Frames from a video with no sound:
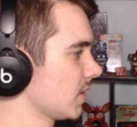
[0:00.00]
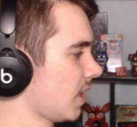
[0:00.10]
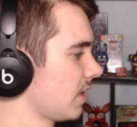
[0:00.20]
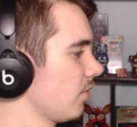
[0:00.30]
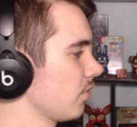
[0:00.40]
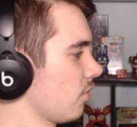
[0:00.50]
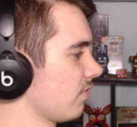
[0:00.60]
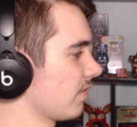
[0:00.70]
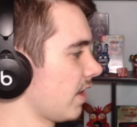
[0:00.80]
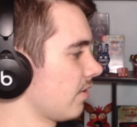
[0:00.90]
I know you're
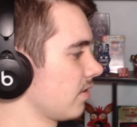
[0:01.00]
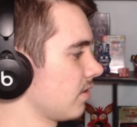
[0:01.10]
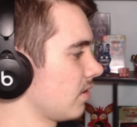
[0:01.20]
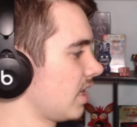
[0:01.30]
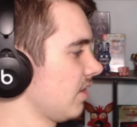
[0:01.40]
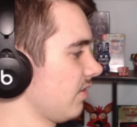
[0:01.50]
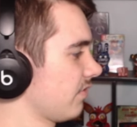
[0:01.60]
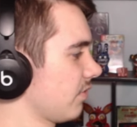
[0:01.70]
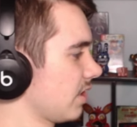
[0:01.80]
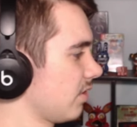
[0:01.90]
over there. I know you're
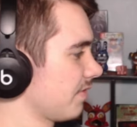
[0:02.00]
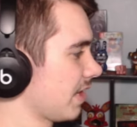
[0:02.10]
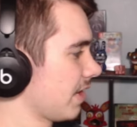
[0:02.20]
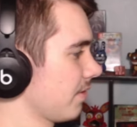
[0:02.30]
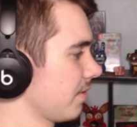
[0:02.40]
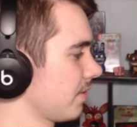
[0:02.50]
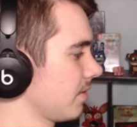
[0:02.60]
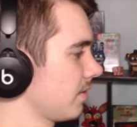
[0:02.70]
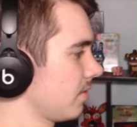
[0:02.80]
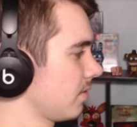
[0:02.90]
freaking over there.
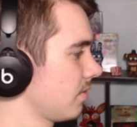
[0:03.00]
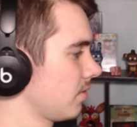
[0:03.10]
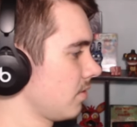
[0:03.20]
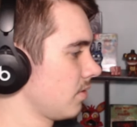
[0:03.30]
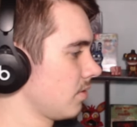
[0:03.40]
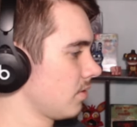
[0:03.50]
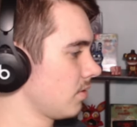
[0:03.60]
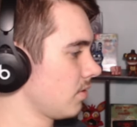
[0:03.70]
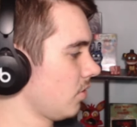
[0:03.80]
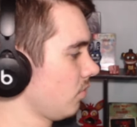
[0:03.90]

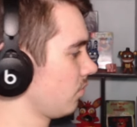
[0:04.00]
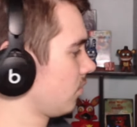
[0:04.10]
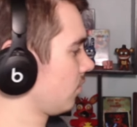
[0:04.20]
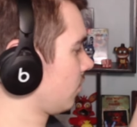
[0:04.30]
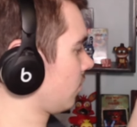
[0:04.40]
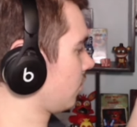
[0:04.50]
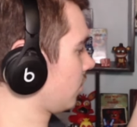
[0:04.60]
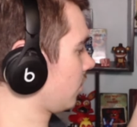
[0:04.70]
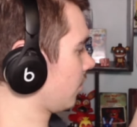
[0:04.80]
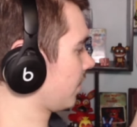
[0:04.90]
Oh.
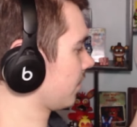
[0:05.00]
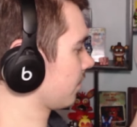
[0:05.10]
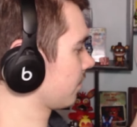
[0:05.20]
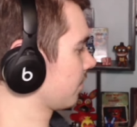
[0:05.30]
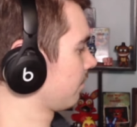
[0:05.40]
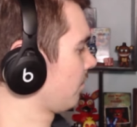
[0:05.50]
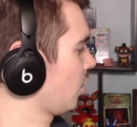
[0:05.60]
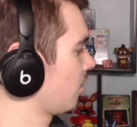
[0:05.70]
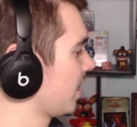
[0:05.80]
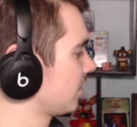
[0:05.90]
Oh, you.
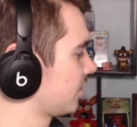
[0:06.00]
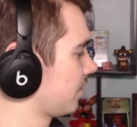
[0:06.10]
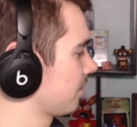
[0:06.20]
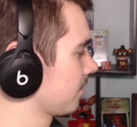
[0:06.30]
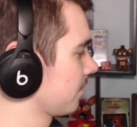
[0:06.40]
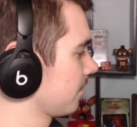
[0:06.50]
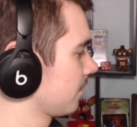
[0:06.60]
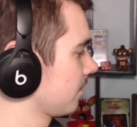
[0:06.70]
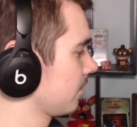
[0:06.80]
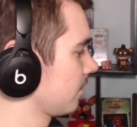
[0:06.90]
Boom, gotcha.
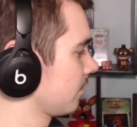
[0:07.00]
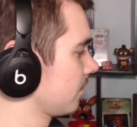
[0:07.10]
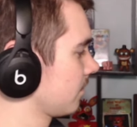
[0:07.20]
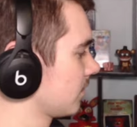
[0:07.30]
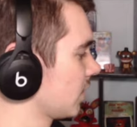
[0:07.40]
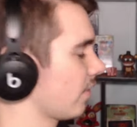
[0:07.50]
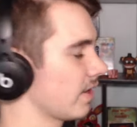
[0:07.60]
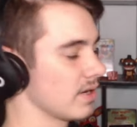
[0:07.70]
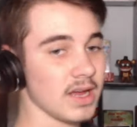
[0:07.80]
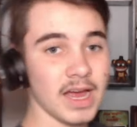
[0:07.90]
Alright,
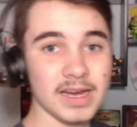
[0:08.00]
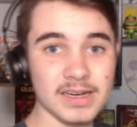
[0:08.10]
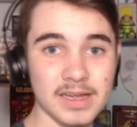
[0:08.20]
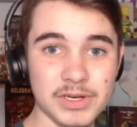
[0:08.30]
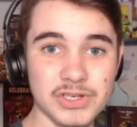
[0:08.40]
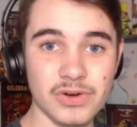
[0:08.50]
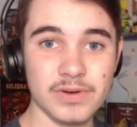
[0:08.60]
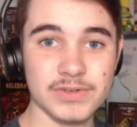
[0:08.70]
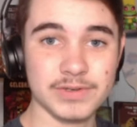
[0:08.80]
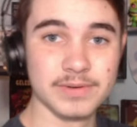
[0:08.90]
I gotta get my
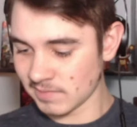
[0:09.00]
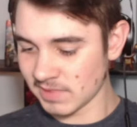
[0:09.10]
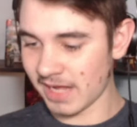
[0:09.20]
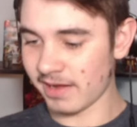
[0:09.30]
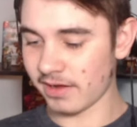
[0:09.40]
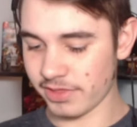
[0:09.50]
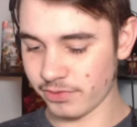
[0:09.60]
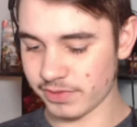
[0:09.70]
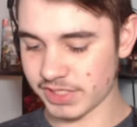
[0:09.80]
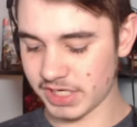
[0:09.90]
charger. Hey, I got
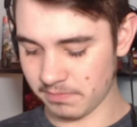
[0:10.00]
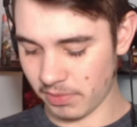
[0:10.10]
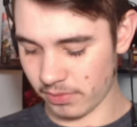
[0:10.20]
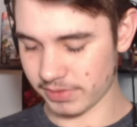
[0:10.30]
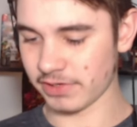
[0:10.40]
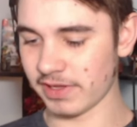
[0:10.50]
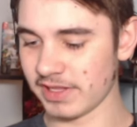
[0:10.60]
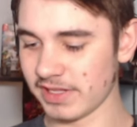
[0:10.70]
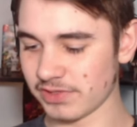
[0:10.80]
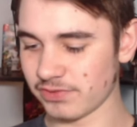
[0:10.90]
13 ports. Alright,
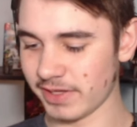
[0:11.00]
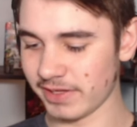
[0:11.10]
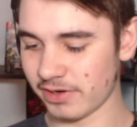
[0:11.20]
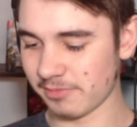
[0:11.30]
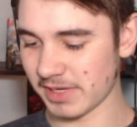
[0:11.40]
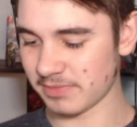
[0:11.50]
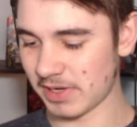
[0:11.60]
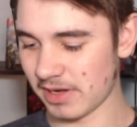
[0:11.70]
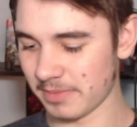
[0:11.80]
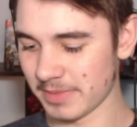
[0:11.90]
this is really gonna mess me up.